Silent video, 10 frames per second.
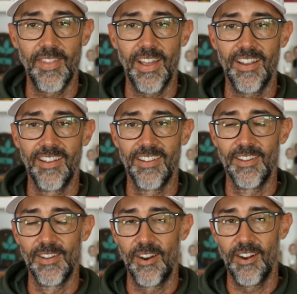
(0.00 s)
Love
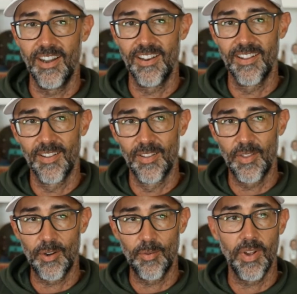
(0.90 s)
that. All right.
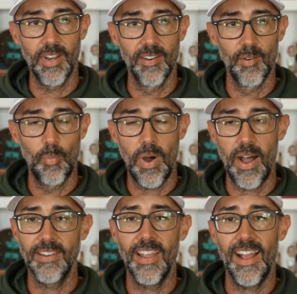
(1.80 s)
Third
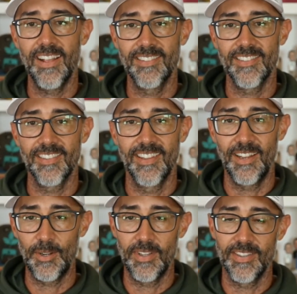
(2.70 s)
one, podcast
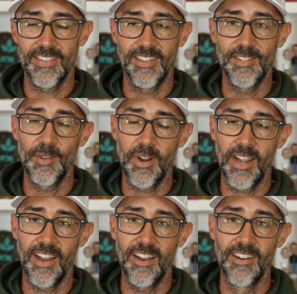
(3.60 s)
that you're listening
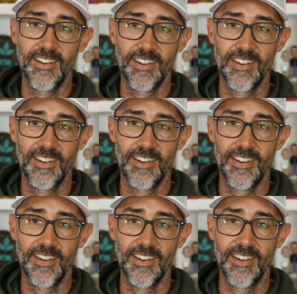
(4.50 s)
to right now.